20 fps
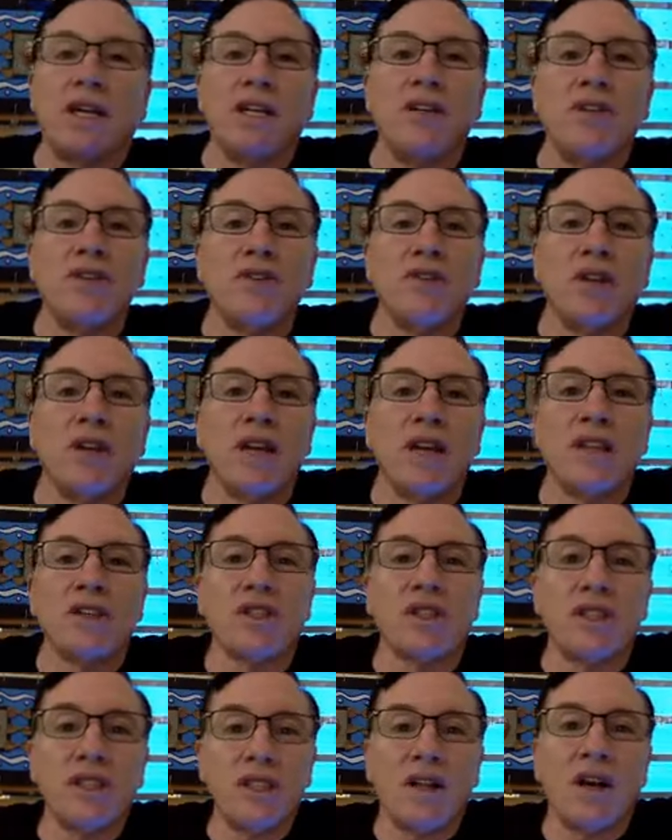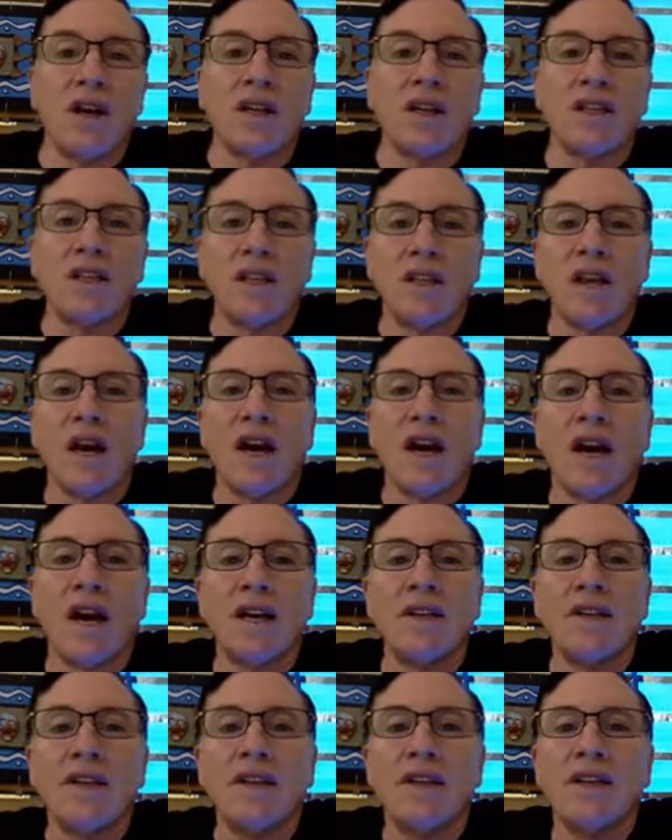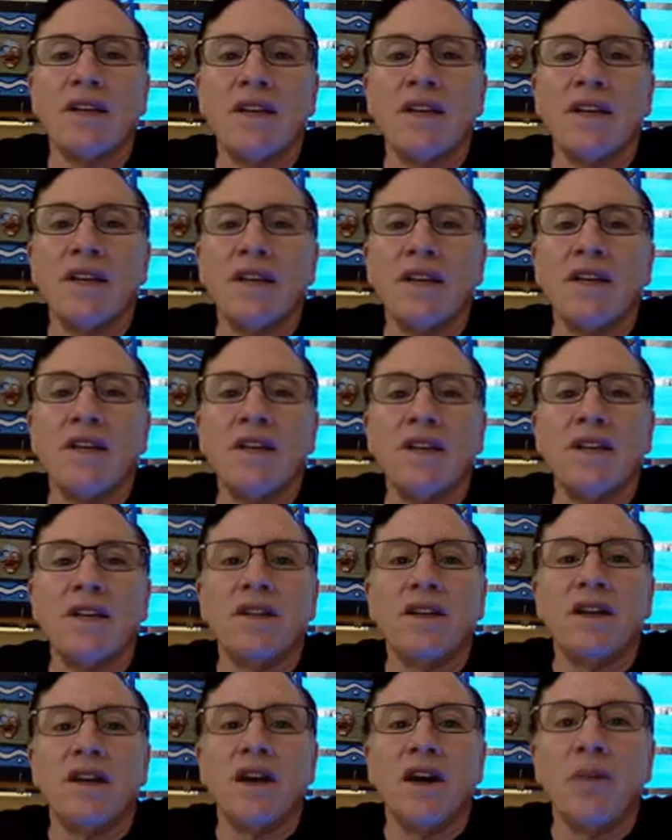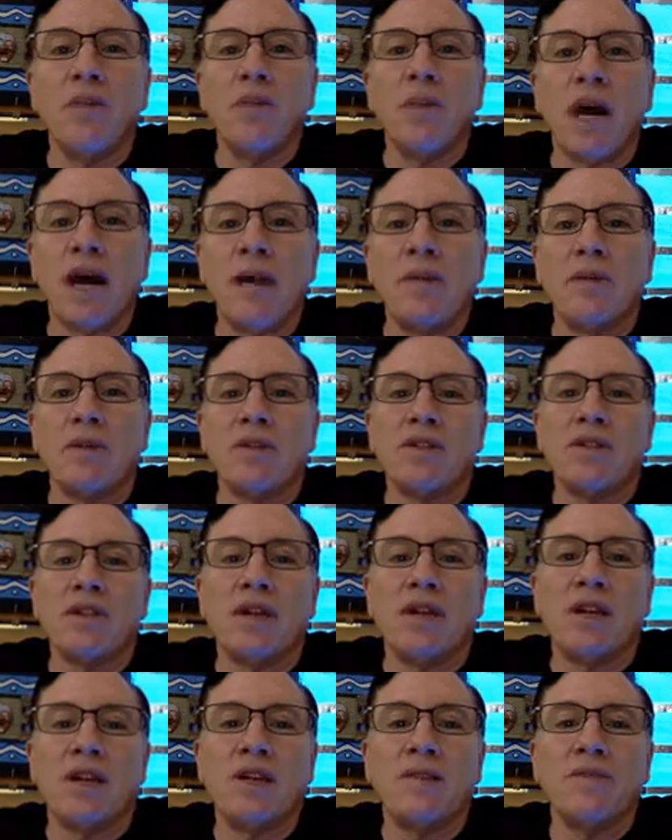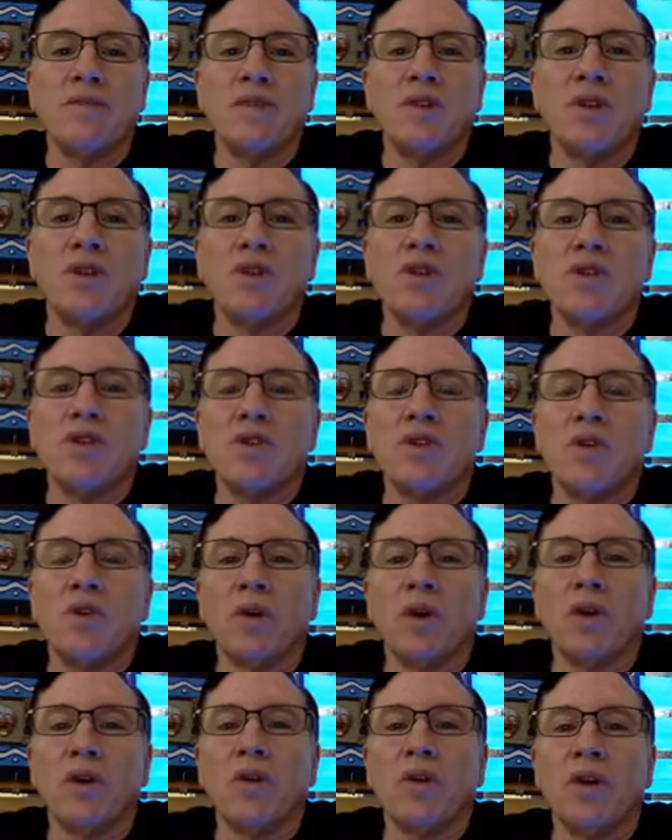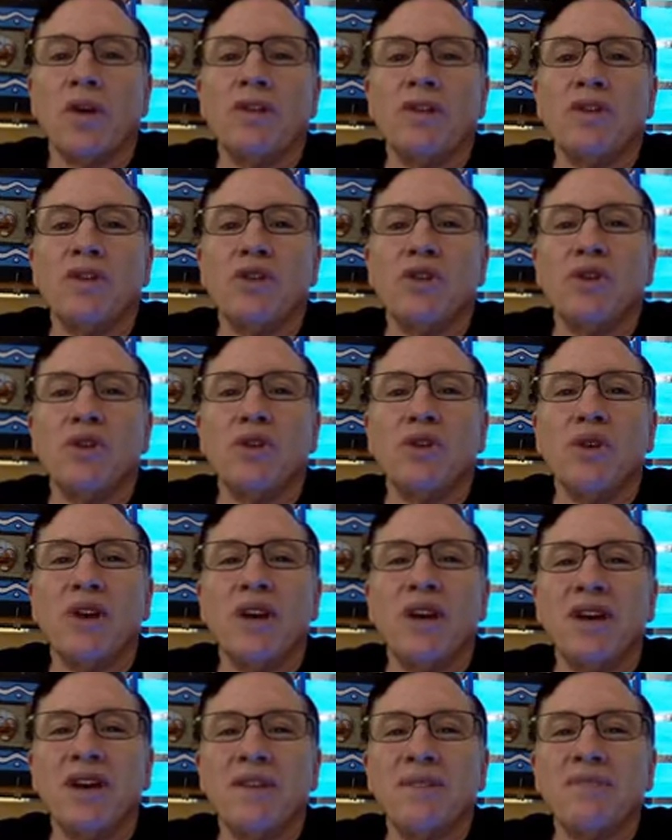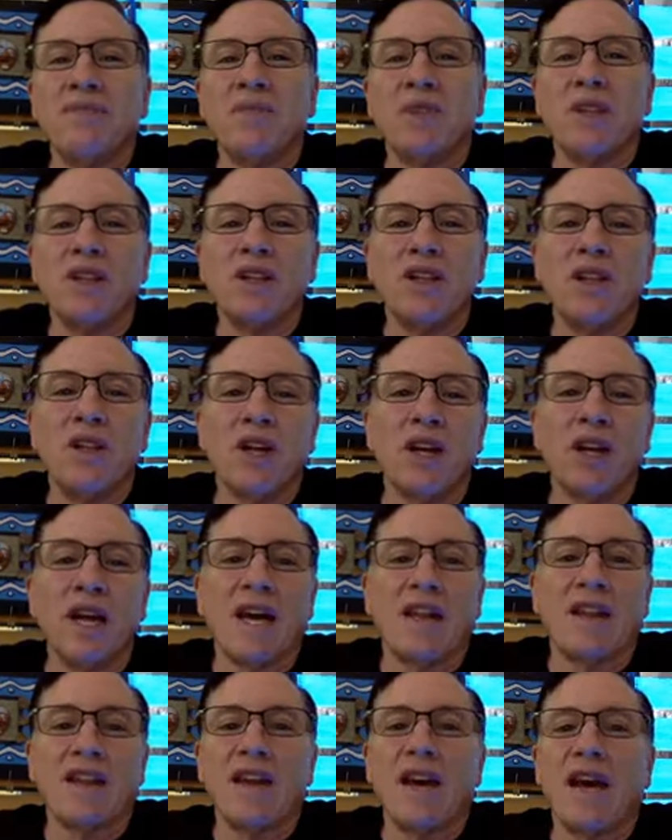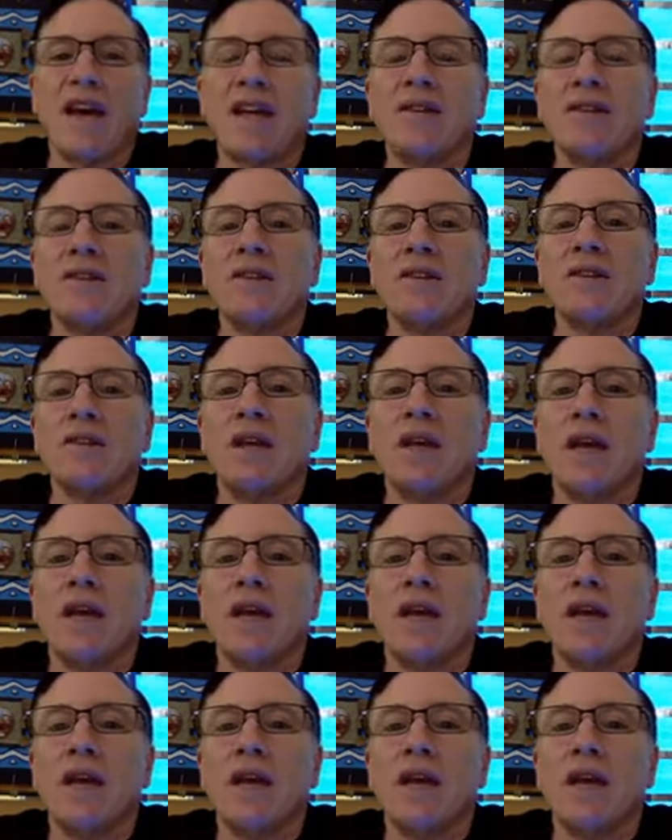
You can actually talk to God in a Bible study. So we're going to look at that.